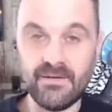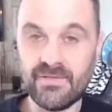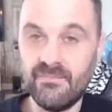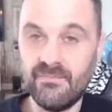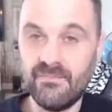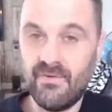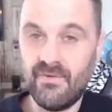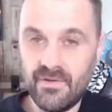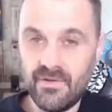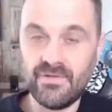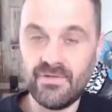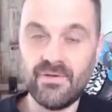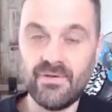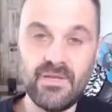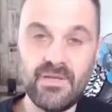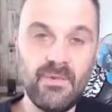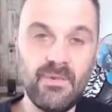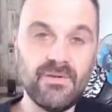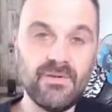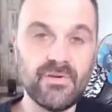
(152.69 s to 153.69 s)
some very good
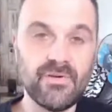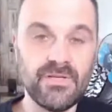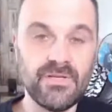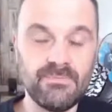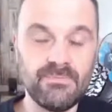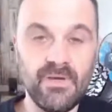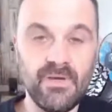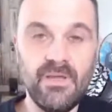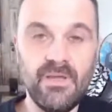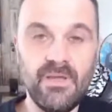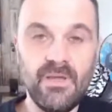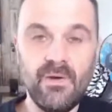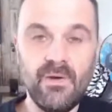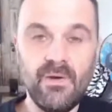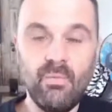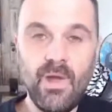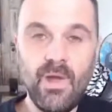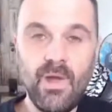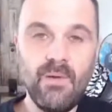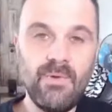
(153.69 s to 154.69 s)
documentaries, but
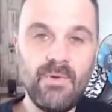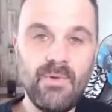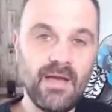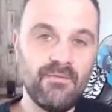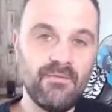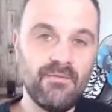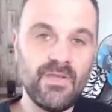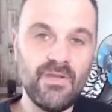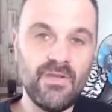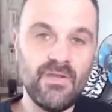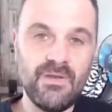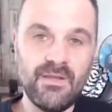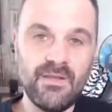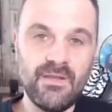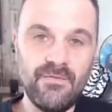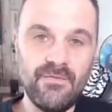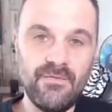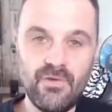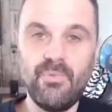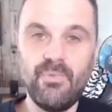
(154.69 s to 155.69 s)
where we have a
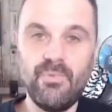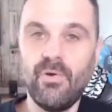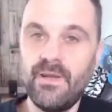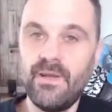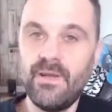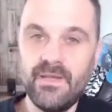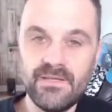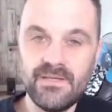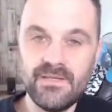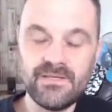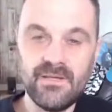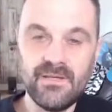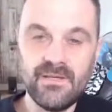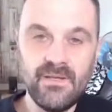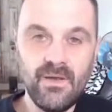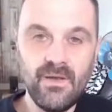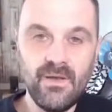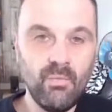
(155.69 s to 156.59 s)
unique viewpoint is